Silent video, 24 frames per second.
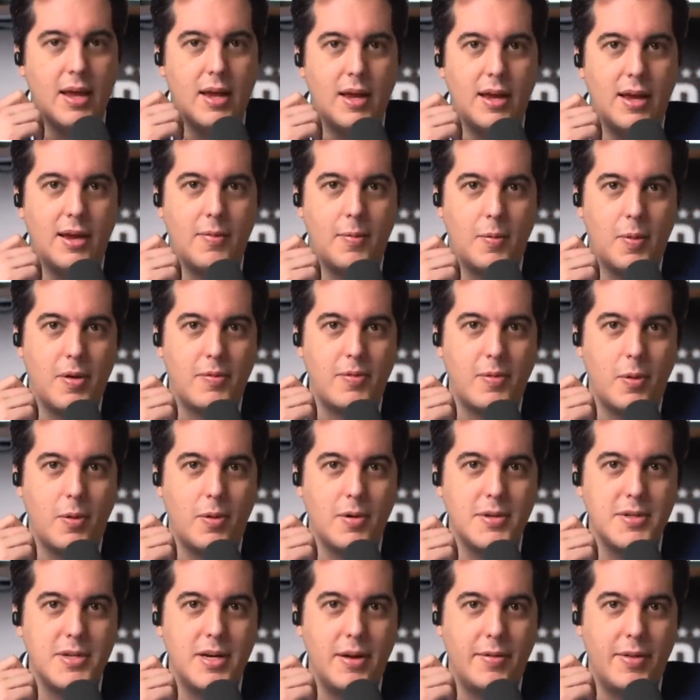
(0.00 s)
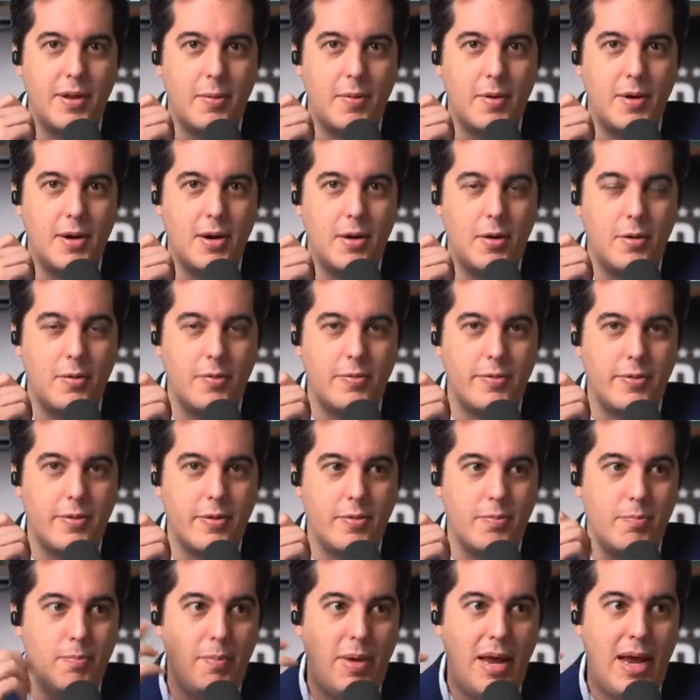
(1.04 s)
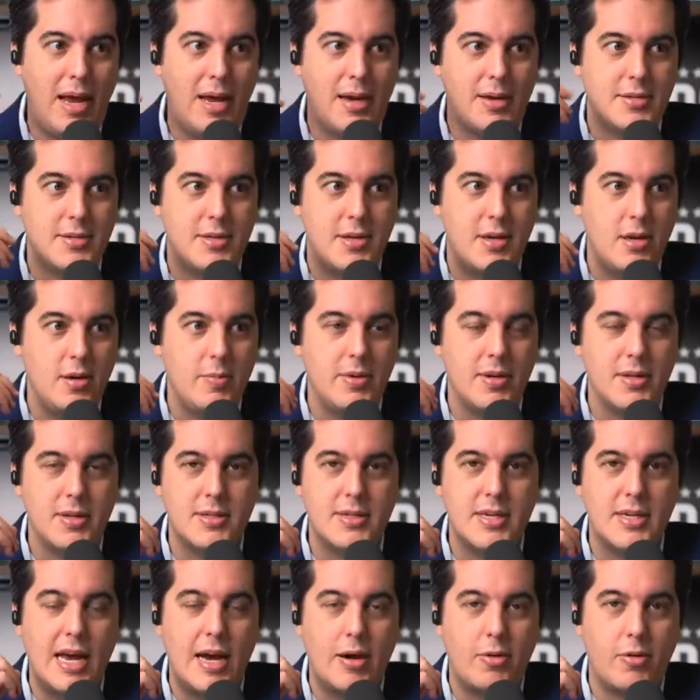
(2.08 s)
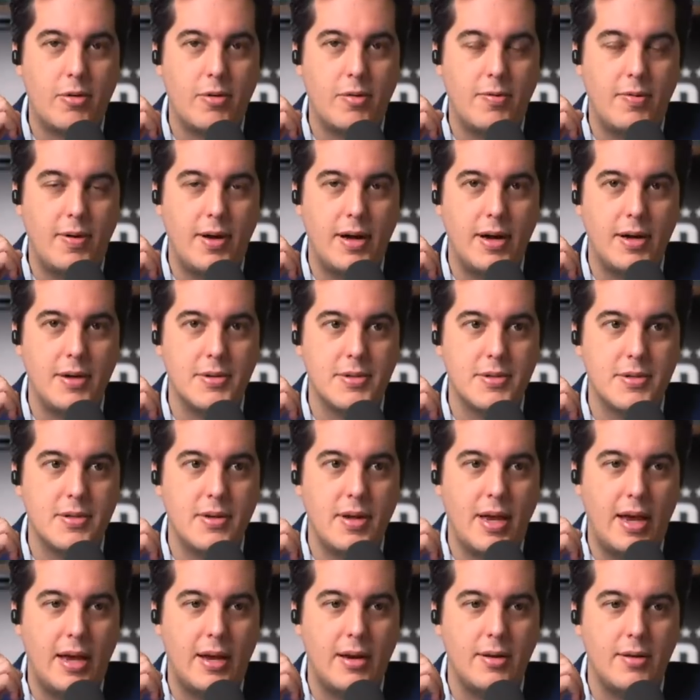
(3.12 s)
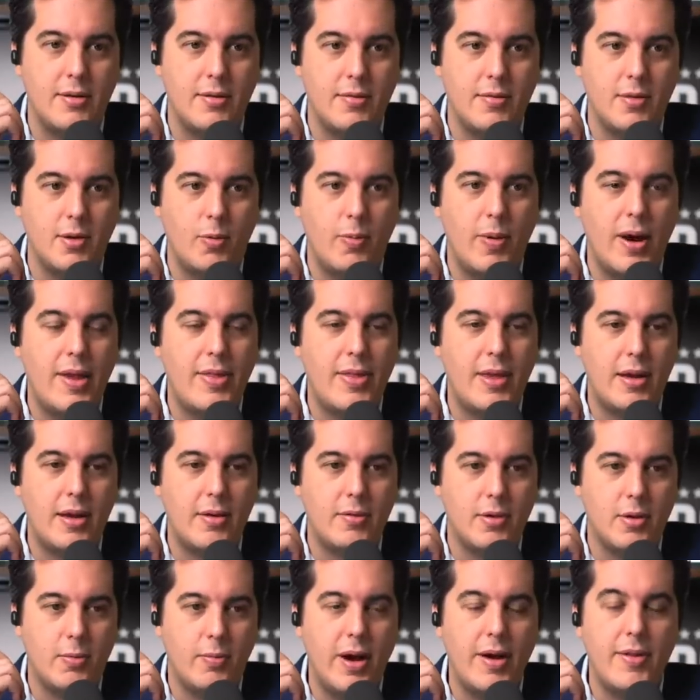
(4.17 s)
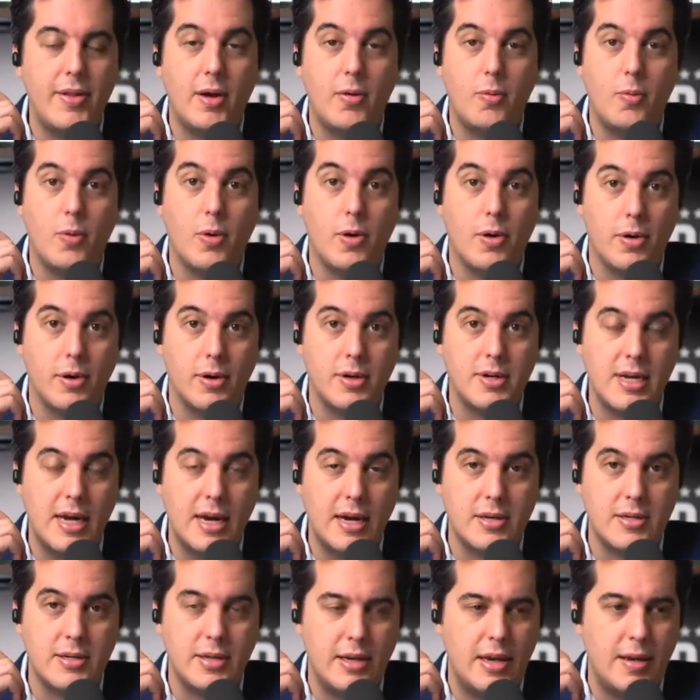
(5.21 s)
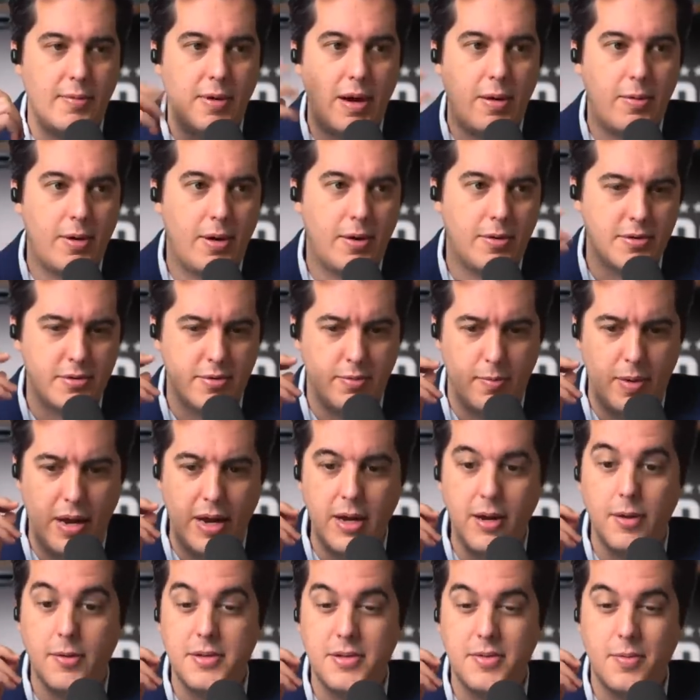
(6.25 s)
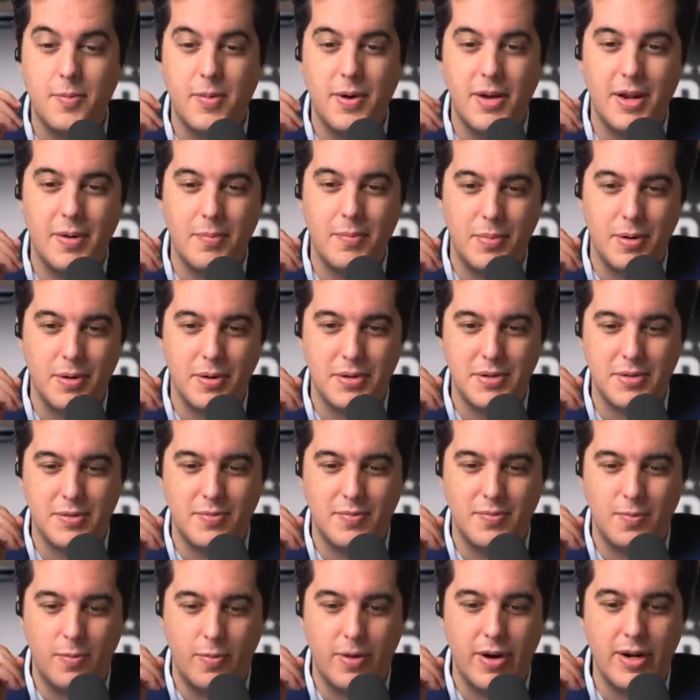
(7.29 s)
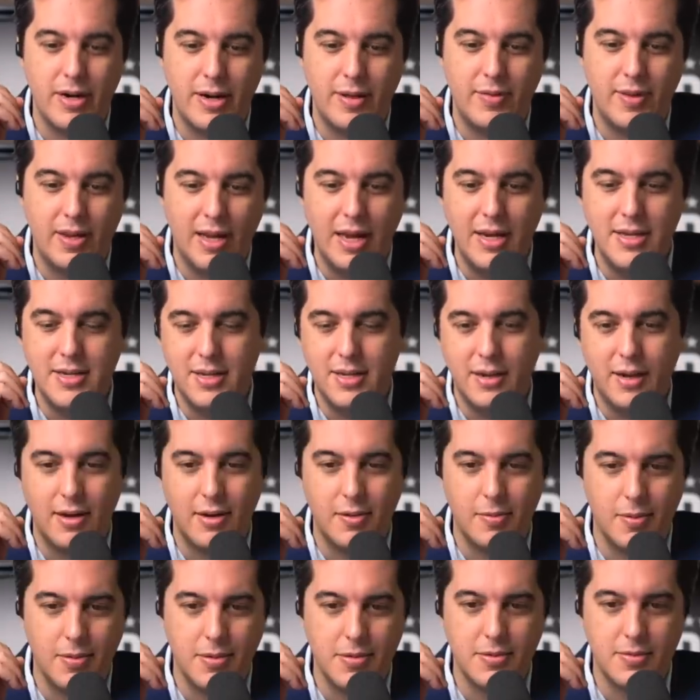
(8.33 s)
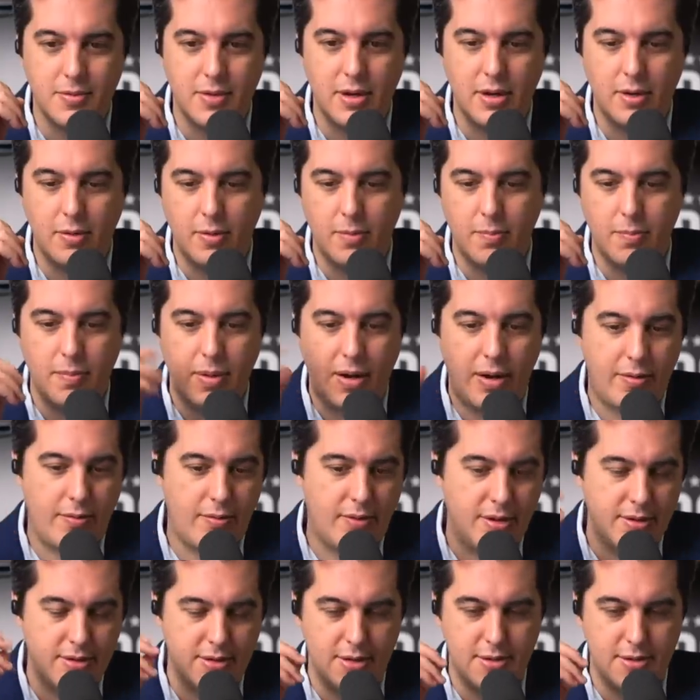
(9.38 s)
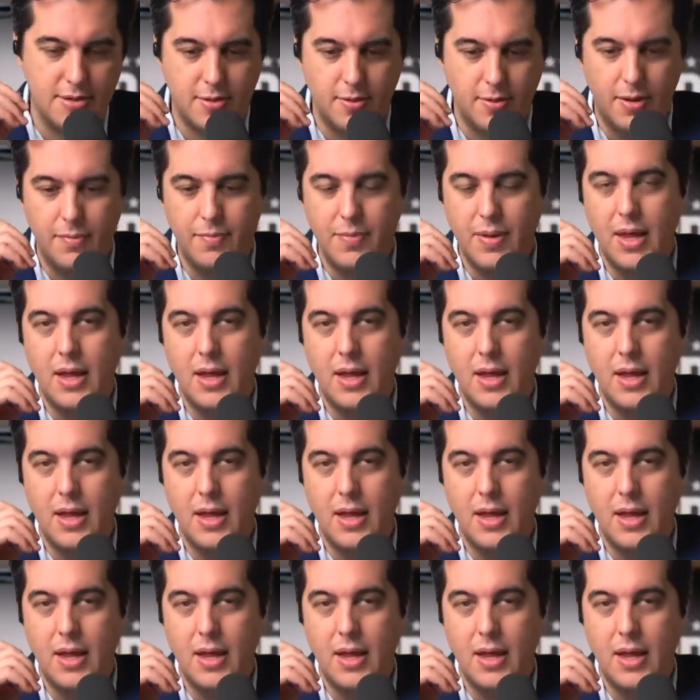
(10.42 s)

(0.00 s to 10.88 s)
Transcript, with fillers: and where, of course, you know, they were known for mass human sacrifice. And the way that worked, actually, and I know this from reading books written in the 1800s, you know, about this history.